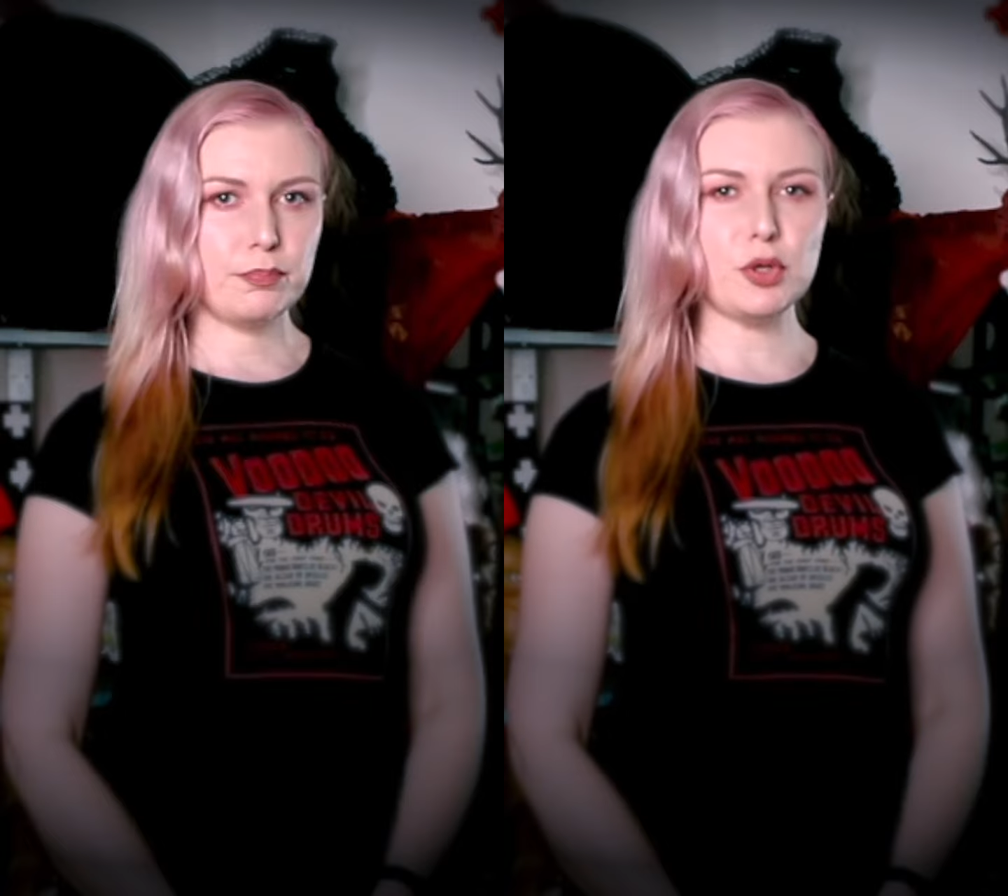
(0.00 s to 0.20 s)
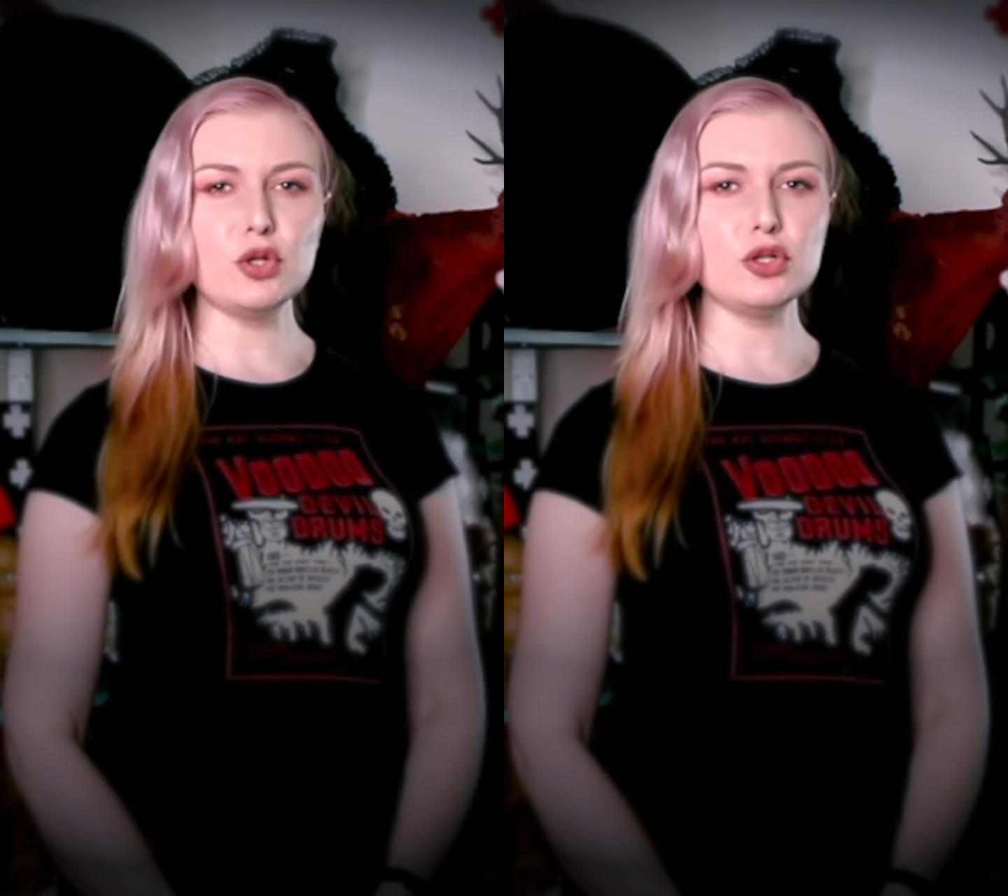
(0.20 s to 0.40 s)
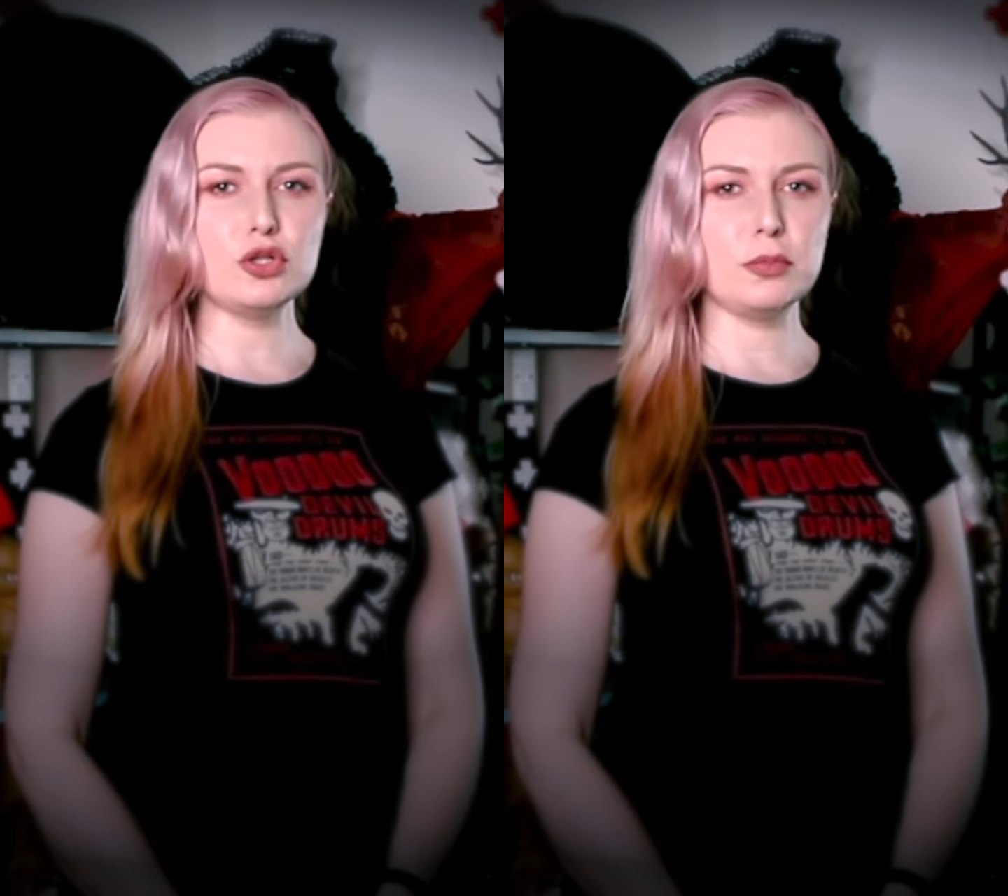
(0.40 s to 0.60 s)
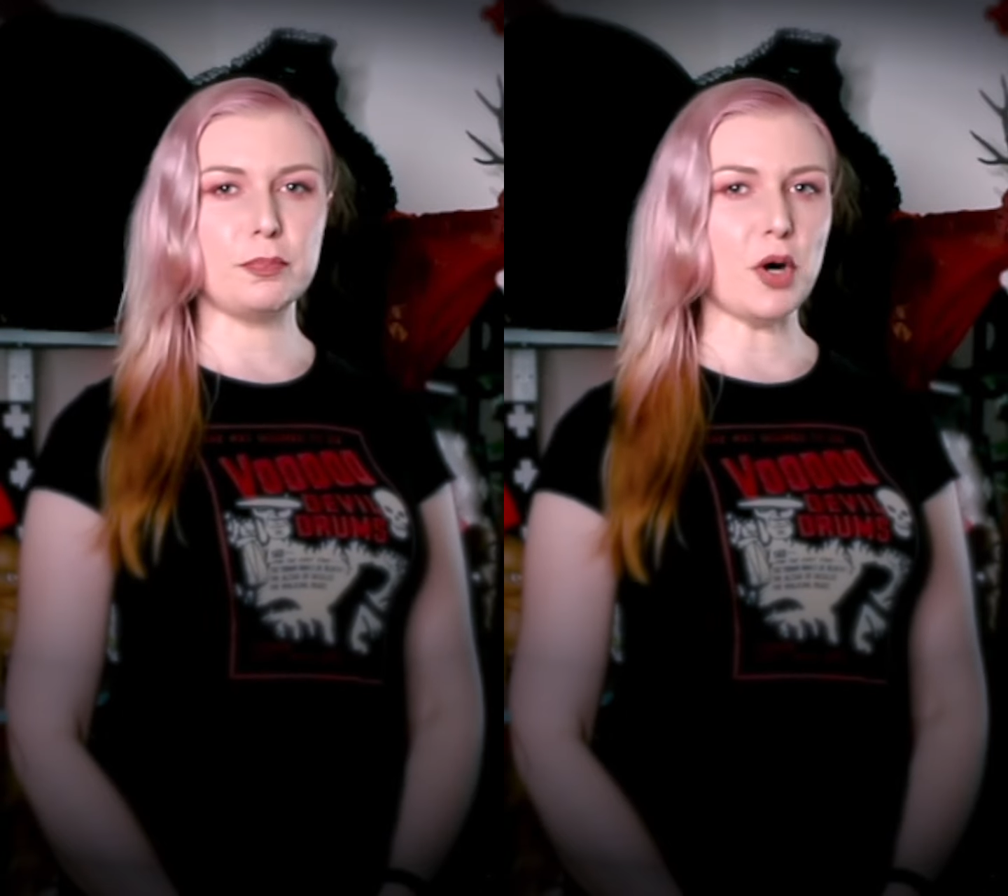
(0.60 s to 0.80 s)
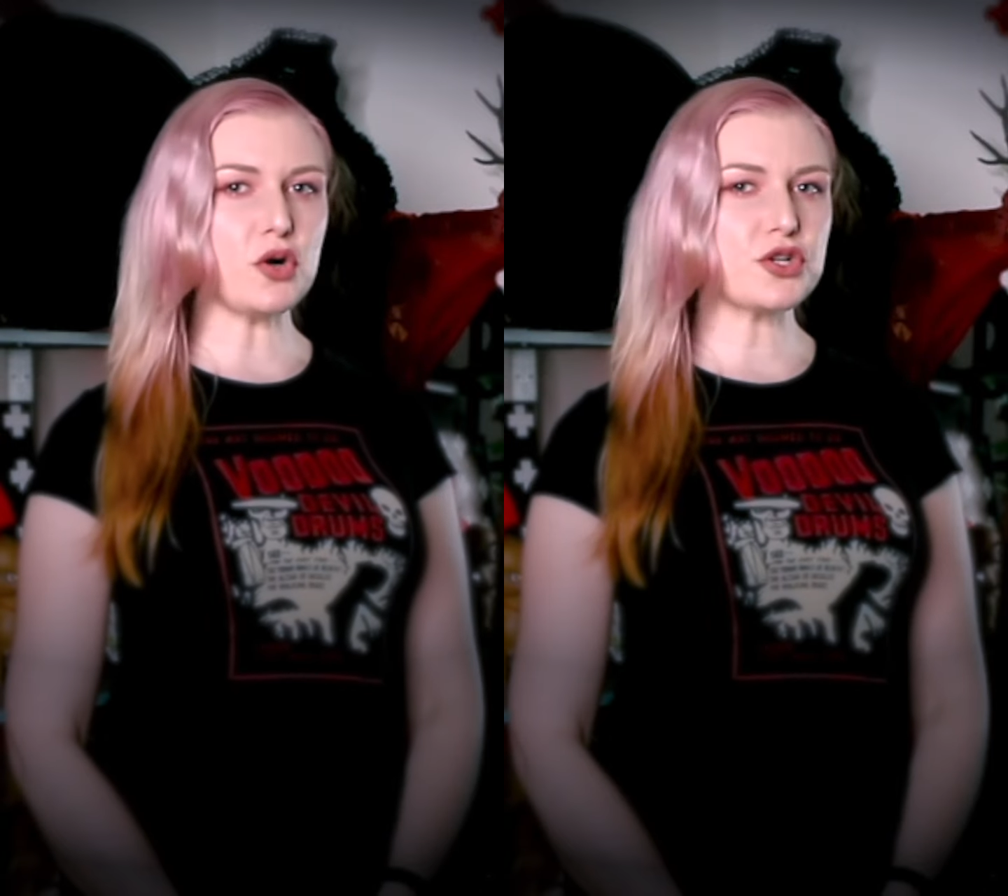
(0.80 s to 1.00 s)
bull
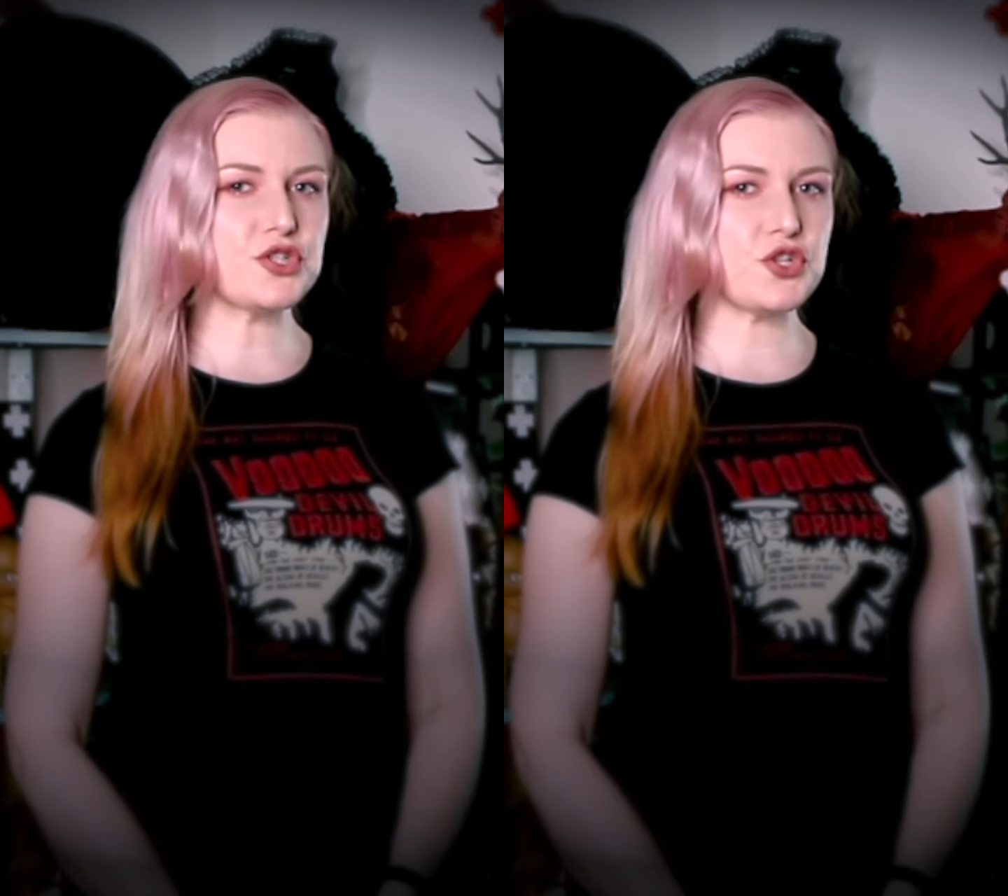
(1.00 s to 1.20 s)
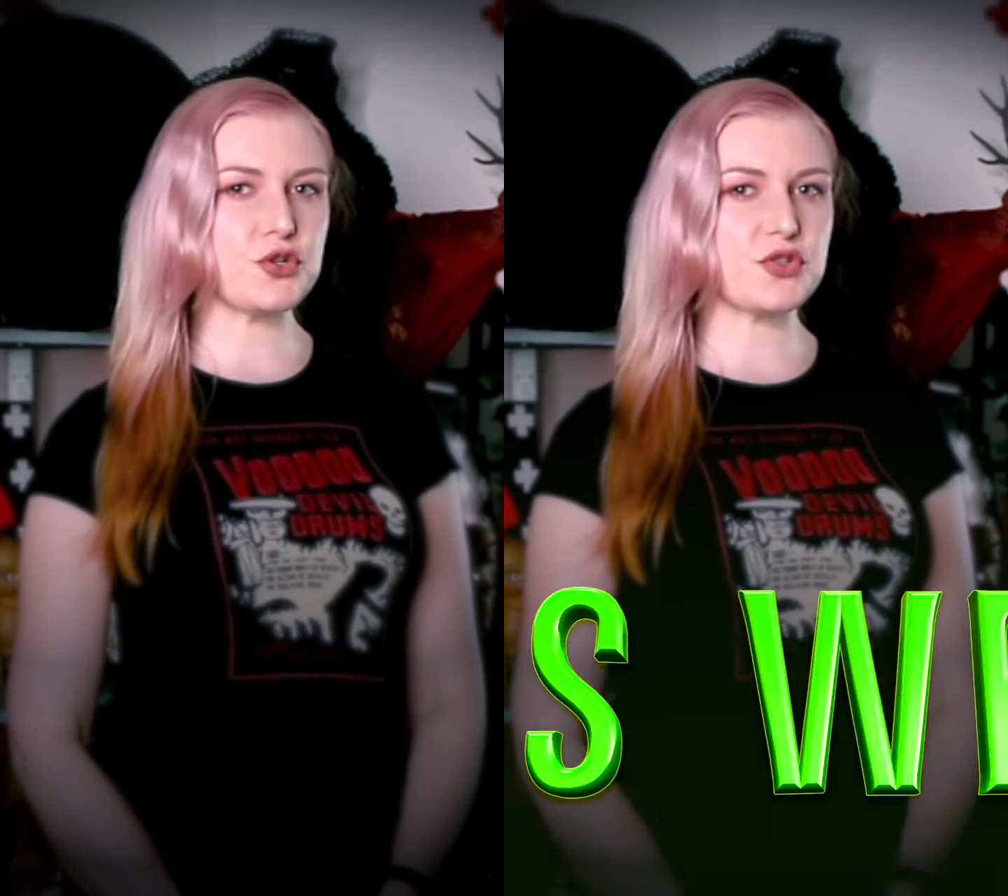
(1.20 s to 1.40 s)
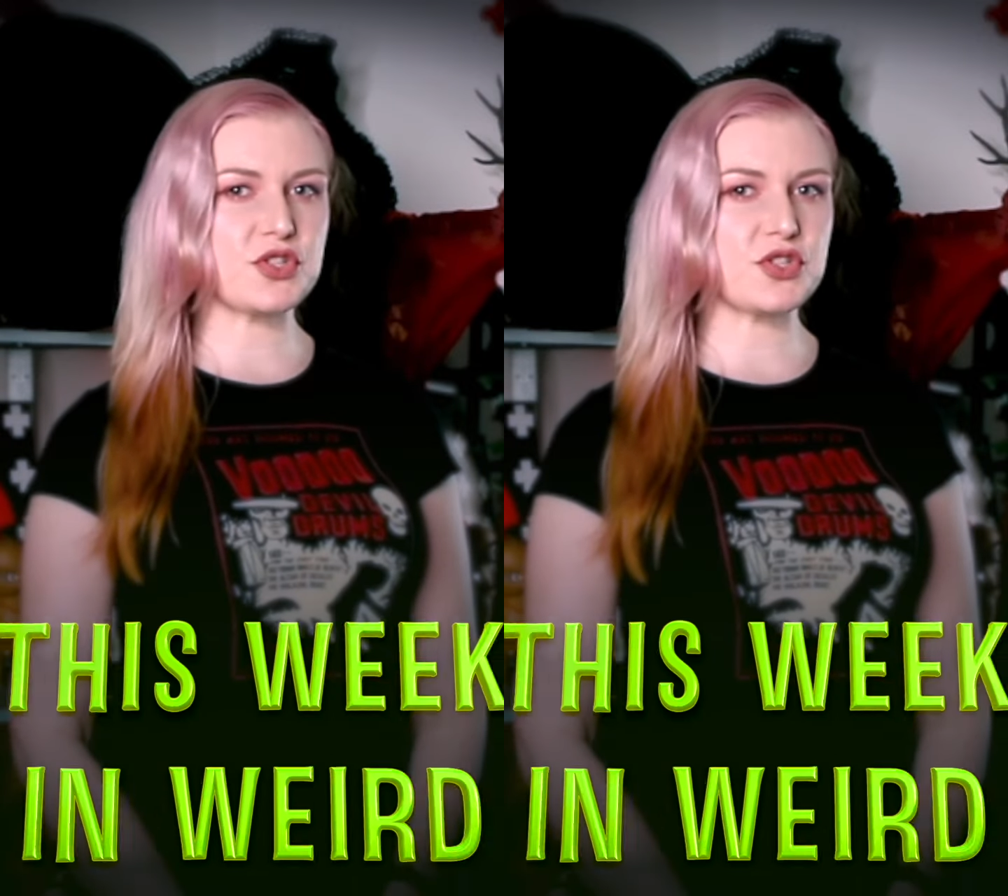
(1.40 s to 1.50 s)
bonk juice